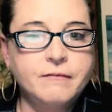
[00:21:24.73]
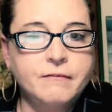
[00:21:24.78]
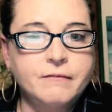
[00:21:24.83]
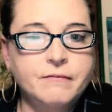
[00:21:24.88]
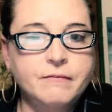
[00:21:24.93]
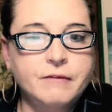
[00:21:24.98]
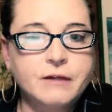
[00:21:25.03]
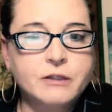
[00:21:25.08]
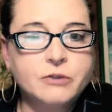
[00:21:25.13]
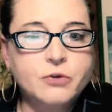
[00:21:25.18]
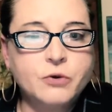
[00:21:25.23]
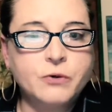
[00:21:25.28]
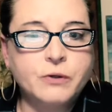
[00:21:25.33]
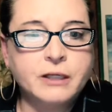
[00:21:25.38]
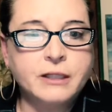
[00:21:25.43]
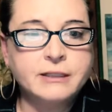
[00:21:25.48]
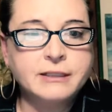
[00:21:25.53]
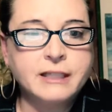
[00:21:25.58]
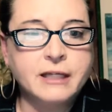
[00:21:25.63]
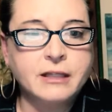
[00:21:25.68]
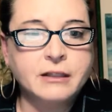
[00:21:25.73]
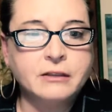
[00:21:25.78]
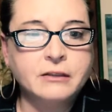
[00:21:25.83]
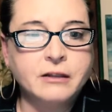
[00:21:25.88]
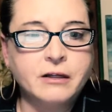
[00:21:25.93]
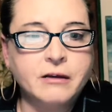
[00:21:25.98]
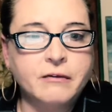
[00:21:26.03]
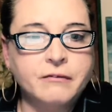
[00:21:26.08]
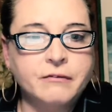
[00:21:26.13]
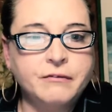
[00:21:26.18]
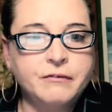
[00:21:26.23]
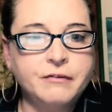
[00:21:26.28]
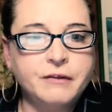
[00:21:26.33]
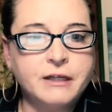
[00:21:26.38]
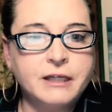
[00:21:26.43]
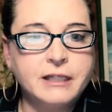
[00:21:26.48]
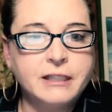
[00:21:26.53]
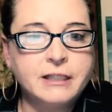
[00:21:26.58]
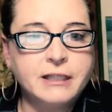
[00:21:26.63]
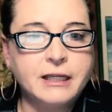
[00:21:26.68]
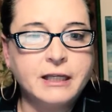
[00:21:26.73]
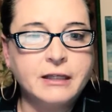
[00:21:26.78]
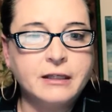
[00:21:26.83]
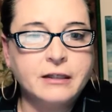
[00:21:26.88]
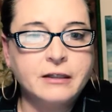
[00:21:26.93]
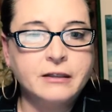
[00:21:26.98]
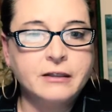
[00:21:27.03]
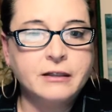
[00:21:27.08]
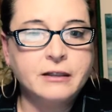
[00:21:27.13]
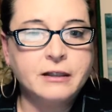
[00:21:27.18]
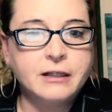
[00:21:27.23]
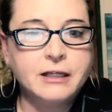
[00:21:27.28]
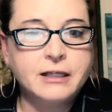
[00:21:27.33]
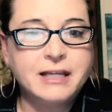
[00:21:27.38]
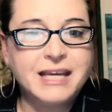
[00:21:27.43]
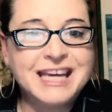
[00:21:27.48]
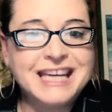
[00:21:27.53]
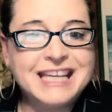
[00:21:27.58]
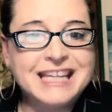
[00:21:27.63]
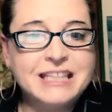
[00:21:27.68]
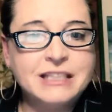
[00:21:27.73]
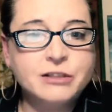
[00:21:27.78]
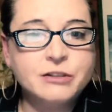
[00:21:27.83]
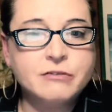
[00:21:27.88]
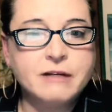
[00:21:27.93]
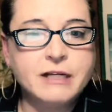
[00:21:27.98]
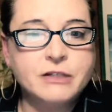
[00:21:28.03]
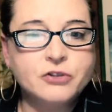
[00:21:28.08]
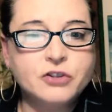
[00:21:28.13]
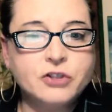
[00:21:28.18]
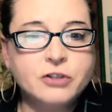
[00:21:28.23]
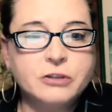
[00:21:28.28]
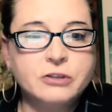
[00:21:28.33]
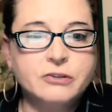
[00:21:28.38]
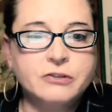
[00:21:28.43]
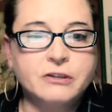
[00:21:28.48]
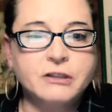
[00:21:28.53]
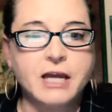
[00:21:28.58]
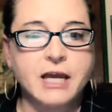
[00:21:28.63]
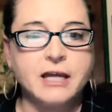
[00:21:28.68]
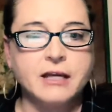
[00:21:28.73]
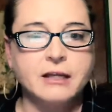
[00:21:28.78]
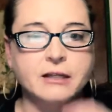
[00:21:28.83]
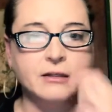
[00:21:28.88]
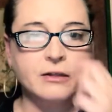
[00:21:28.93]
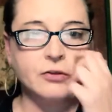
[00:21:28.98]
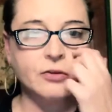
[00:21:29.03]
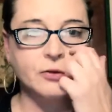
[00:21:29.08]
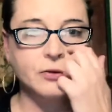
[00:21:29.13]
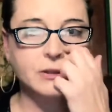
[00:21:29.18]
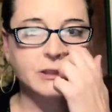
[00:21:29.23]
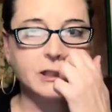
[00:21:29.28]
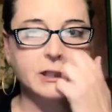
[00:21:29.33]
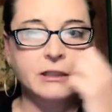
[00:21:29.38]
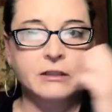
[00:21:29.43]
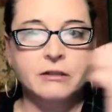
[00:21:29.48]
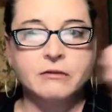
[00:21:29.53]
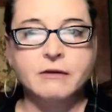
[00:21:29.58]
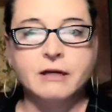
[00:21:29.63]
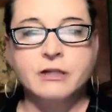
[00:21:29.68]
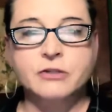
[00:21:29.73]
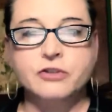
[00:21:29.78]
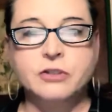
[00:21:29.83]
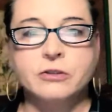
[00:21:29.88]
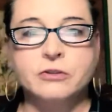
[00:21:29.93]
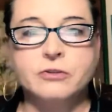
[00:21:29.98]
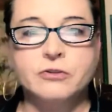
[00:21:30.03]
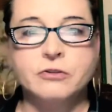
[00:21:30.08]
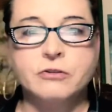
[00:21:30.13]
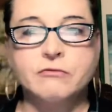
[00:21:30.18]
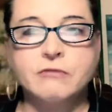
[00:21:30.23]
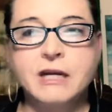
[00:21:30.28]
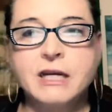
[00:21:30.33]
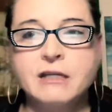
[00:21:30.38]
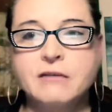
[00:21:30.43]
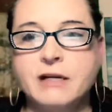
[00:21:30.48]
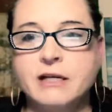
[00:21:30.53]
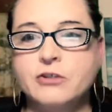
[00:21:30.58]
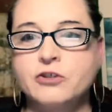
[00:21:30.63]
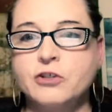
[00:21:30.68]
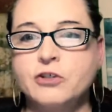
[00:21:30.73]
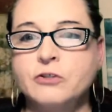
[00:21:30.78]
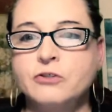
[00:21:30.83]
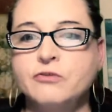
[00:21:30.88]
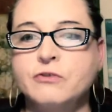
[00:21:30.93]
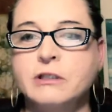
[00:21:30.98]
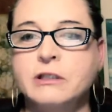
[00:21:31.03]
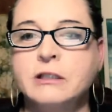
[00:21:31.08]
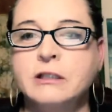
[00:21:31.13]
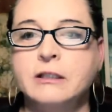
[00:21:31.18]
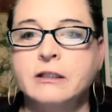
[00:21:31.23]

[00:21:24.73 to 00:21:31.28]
Victoria Zeller of Indiana, and 8 grandchildren and 13 great-grandchildren.